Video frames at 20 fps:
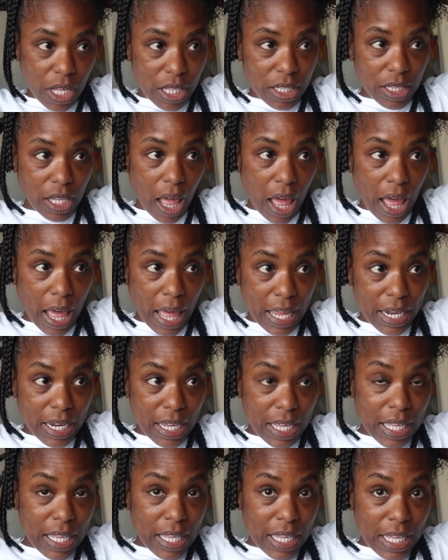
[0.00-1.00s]
a lot
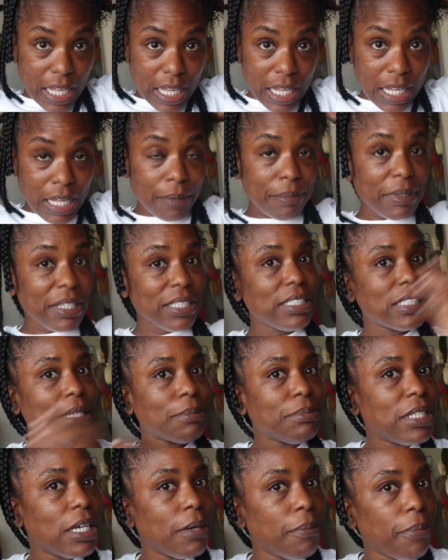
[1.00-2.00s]
in
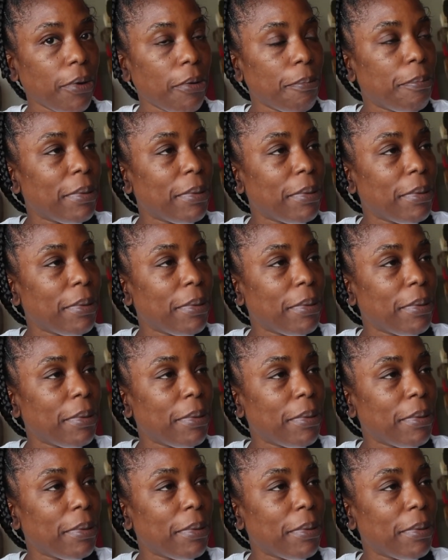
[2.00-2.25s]
September.